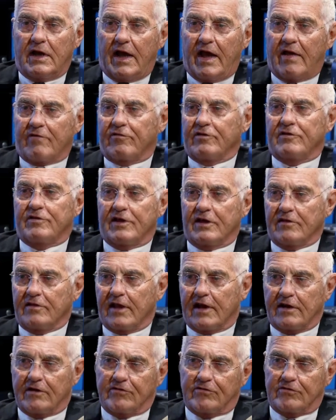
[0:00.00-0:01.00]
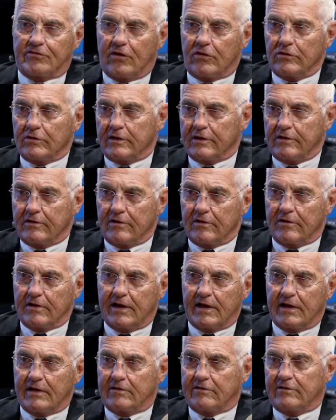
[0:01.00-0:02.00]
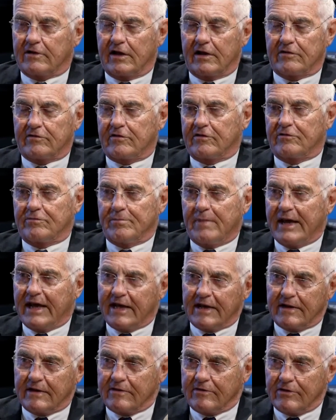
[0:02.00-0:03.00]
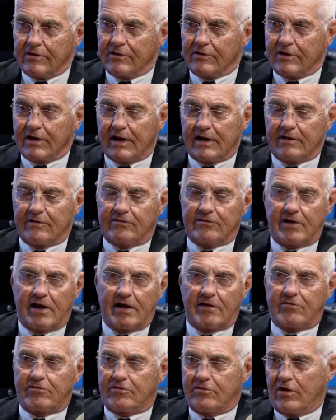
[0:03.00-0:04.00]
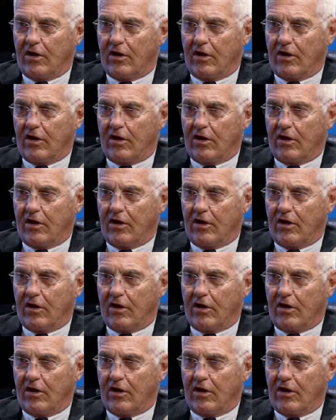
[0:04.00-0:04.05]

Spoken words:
everything that is sold in the United States is made in the United States?